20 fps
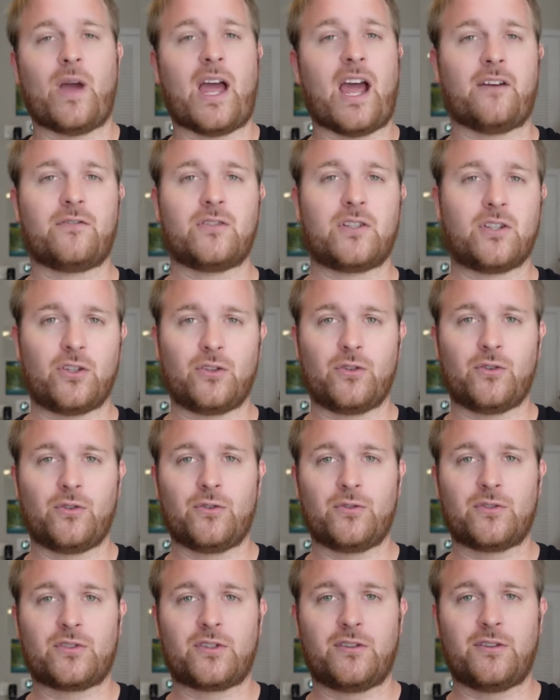have to
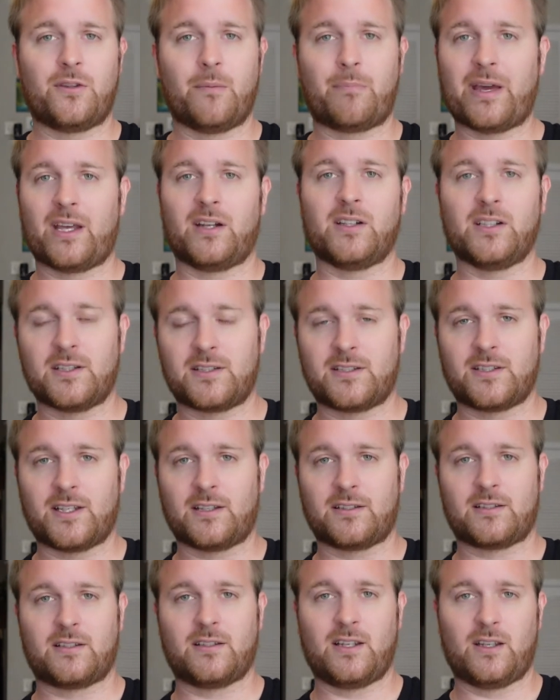use the pedal
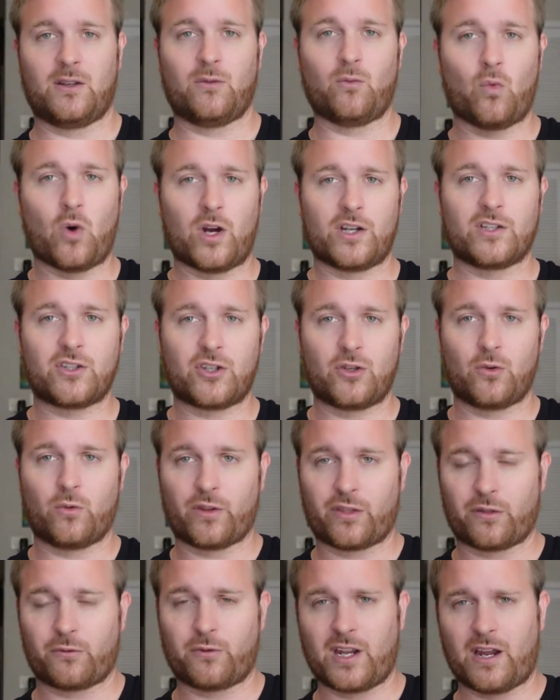assist. 1, 2,
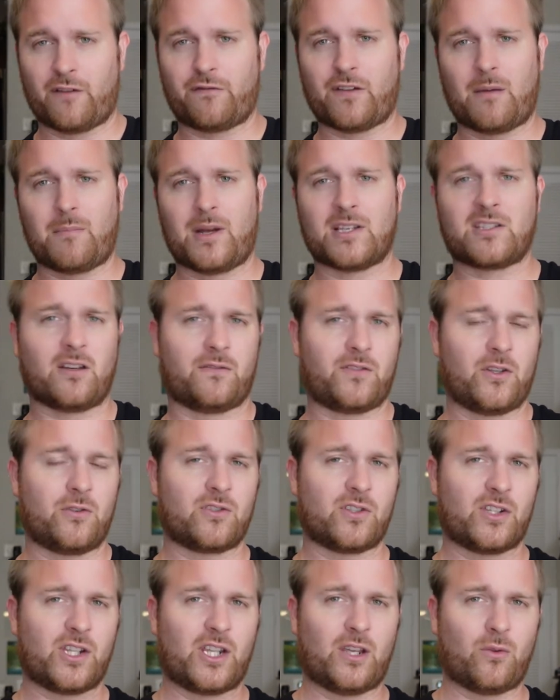or 3. I find myself
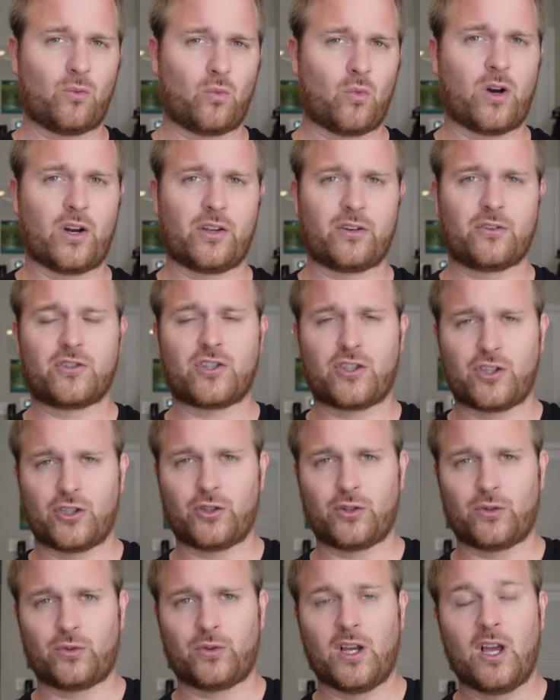usually in 1 or
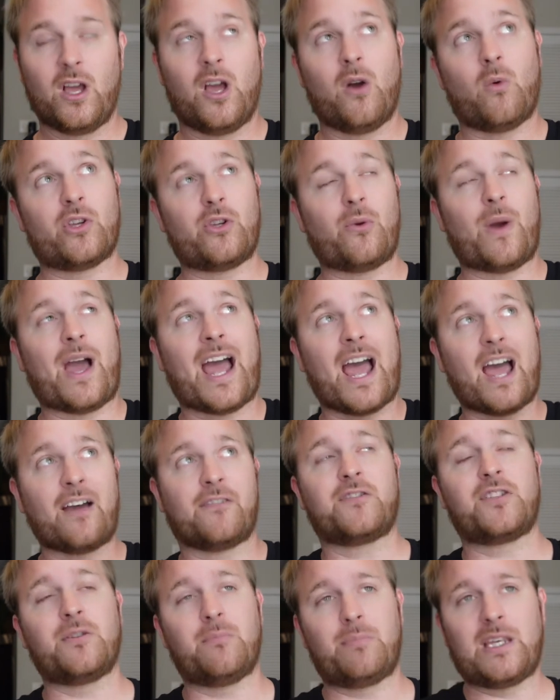2. Well, you
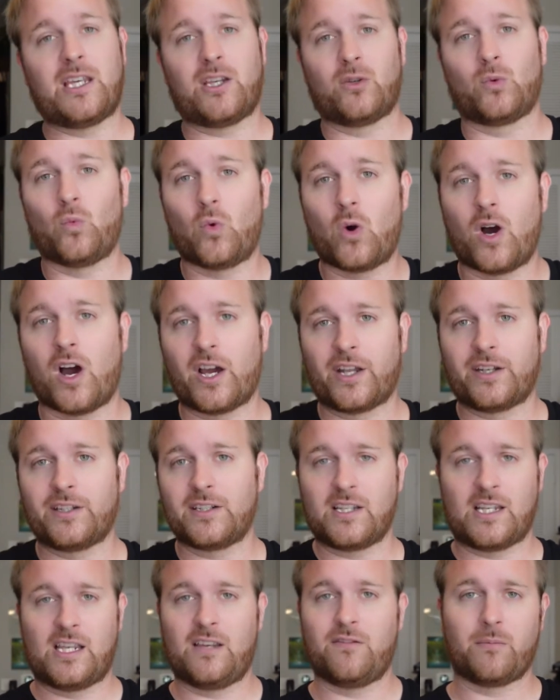have to be in
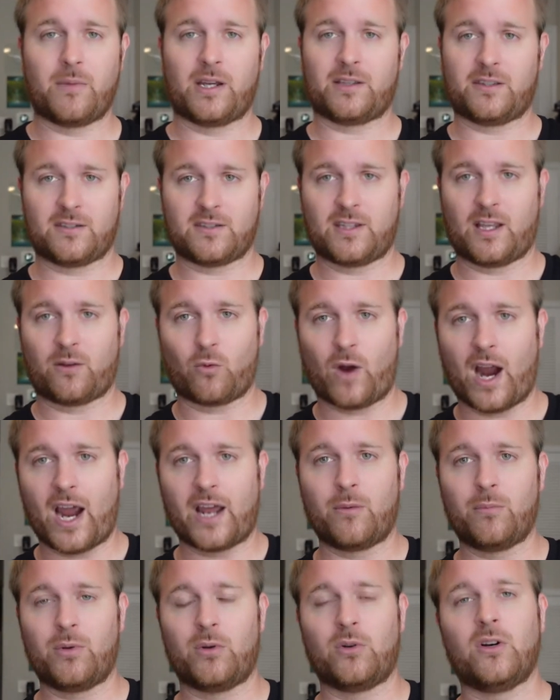1 to even make this thing
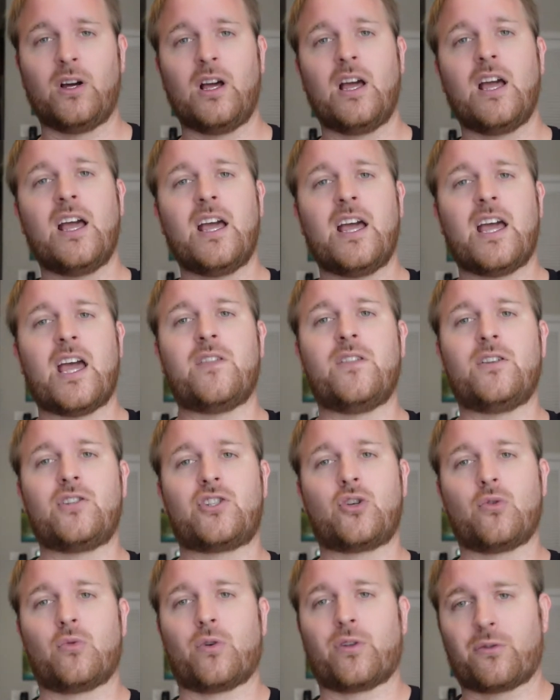rideable, and
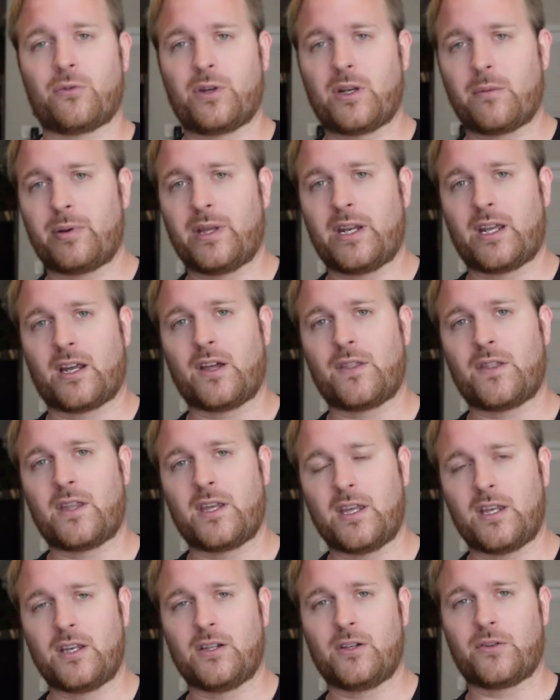then 2 or 3 depending on the
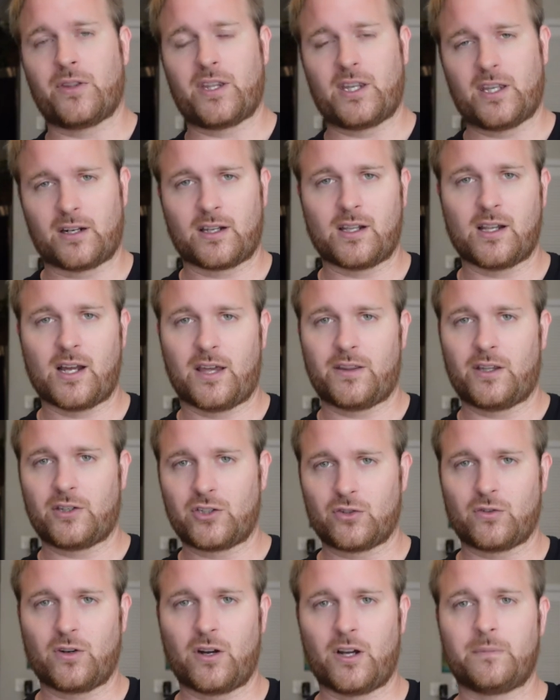hill or the incline
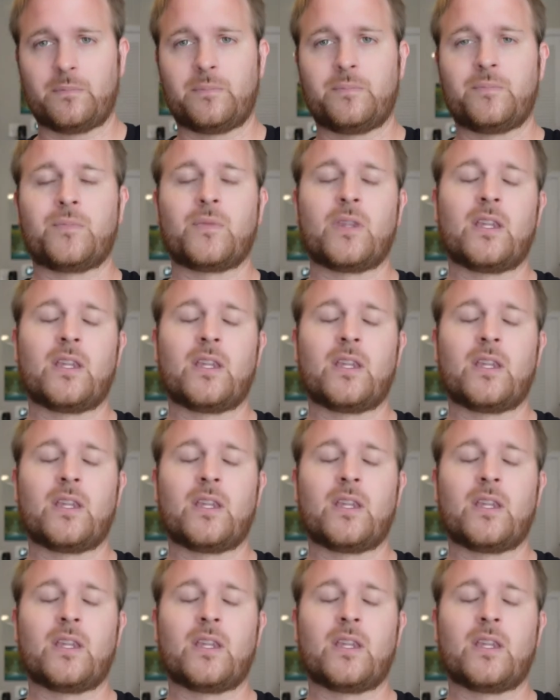that you're on.